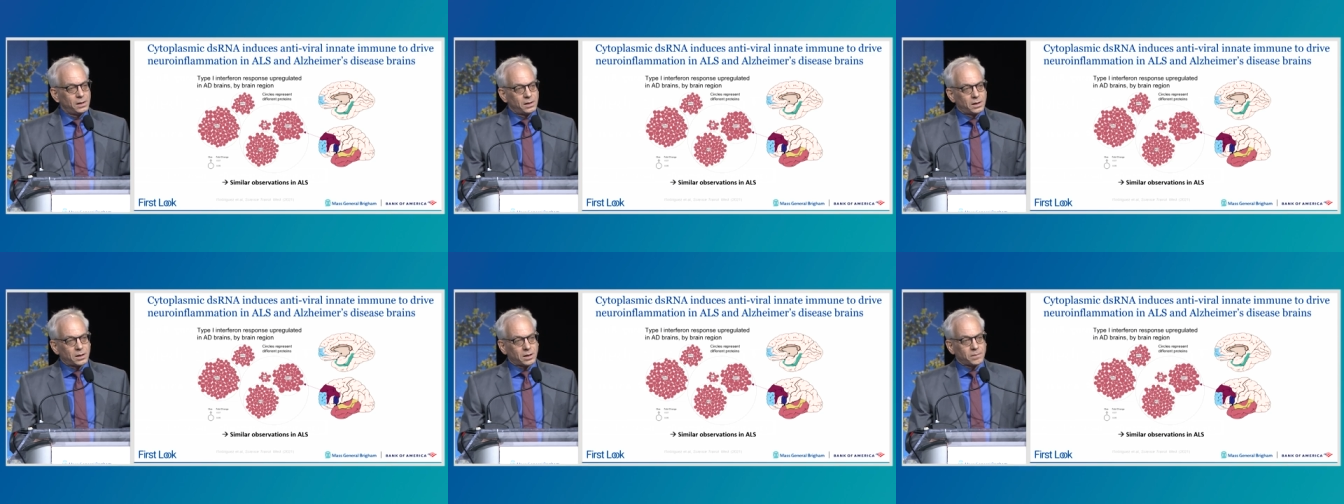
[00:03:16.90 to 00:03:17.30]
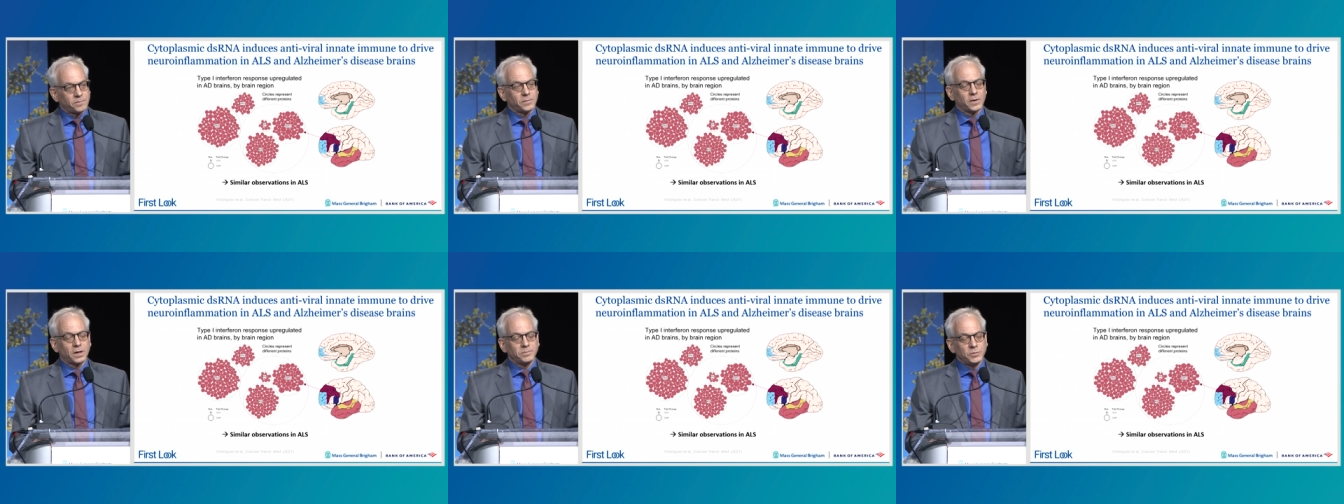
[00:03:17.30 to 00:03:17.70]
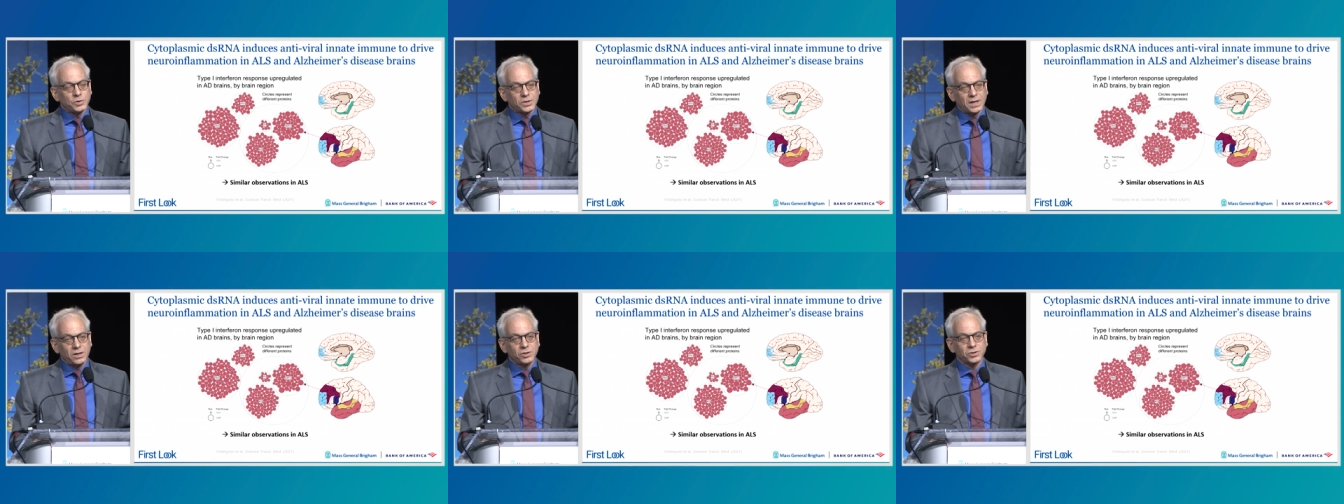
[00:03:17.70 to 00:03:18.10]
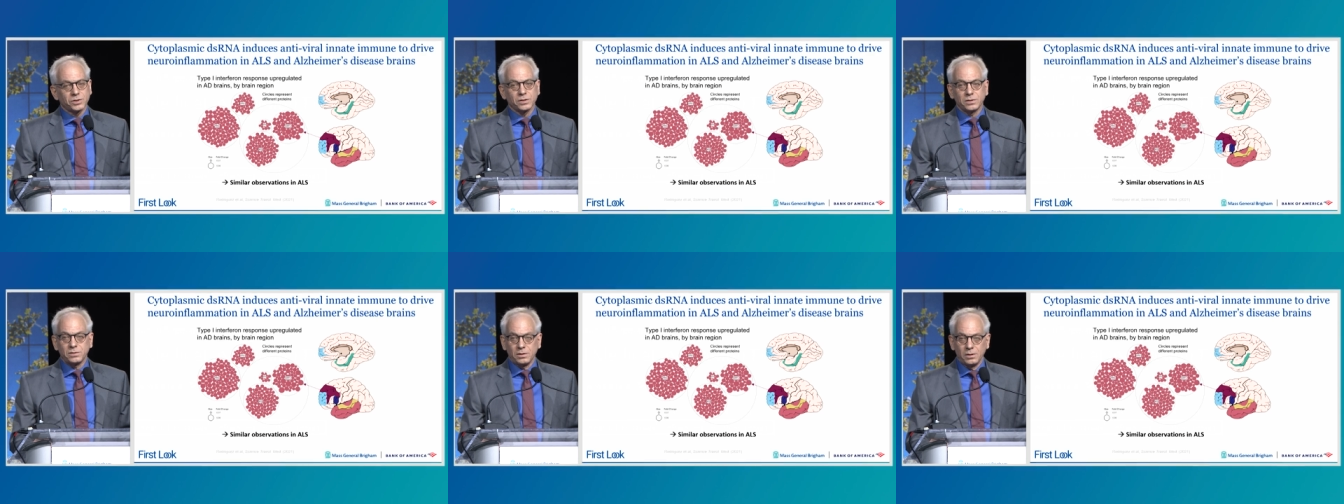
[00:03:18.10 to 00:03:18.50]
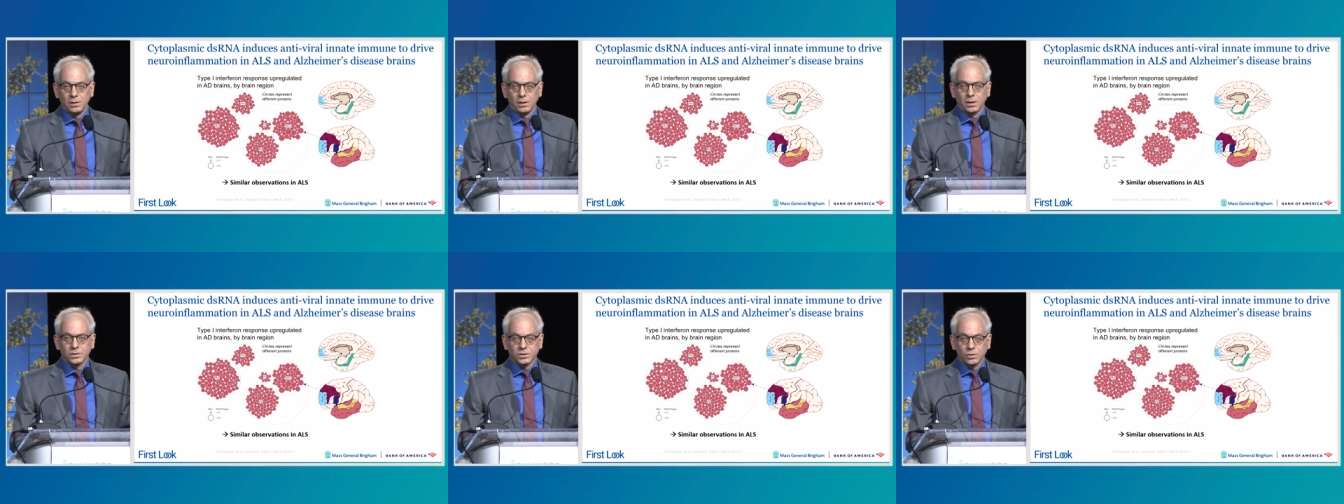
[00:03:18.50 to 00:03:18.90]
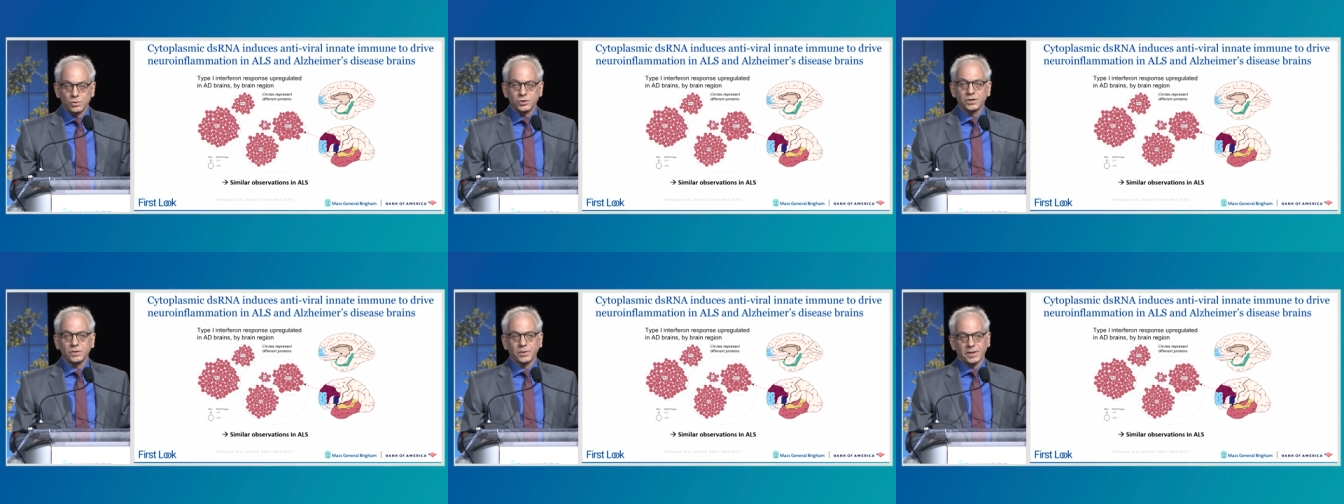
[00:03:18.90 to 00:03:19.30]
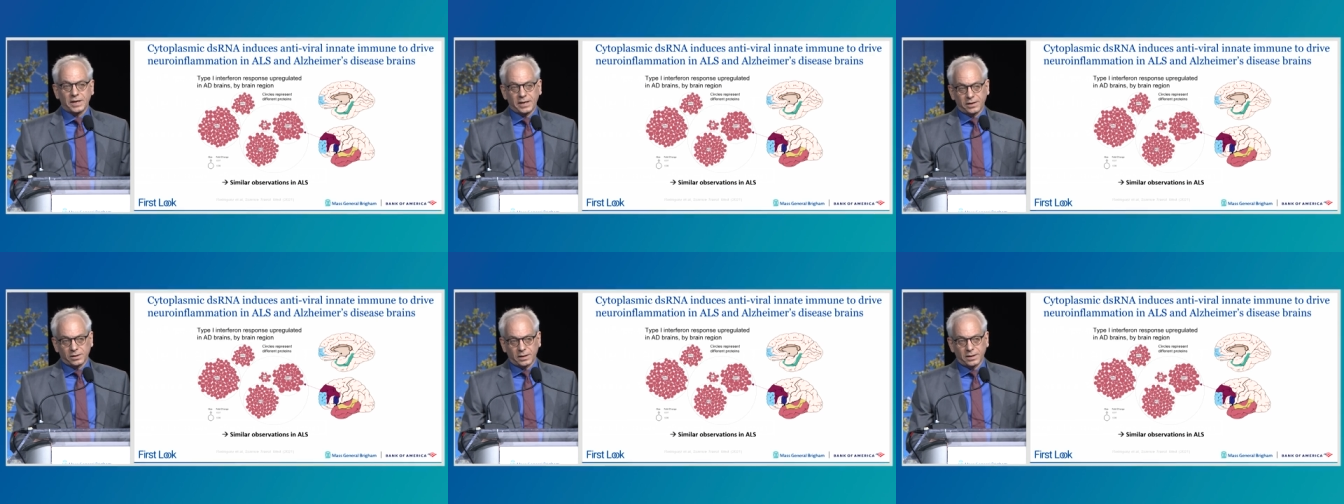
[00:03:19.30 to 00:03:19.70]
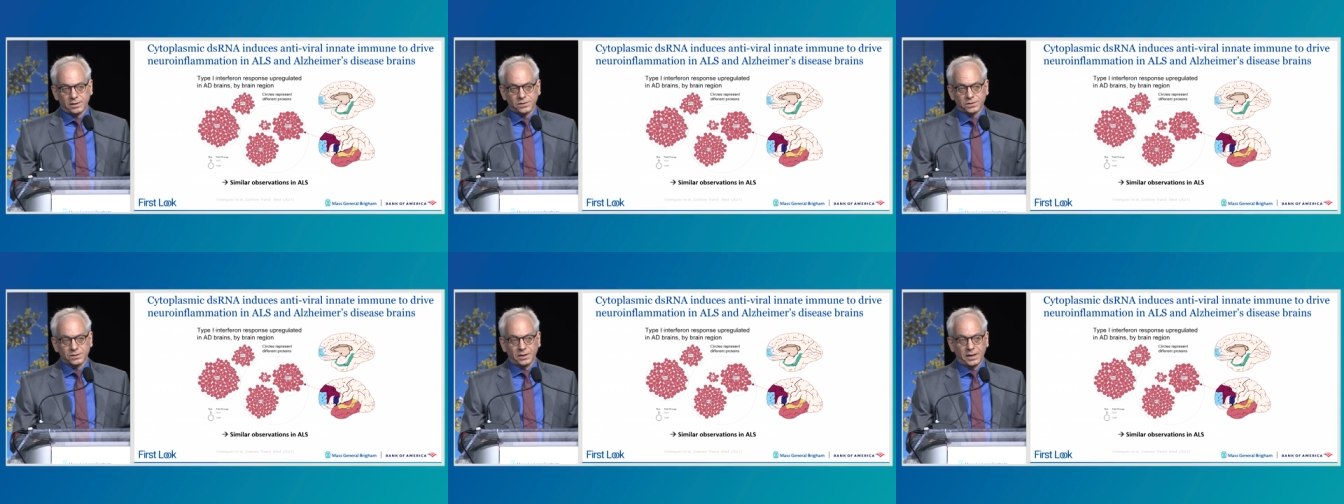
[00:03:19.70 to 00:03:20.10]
um, mutation associated with ALS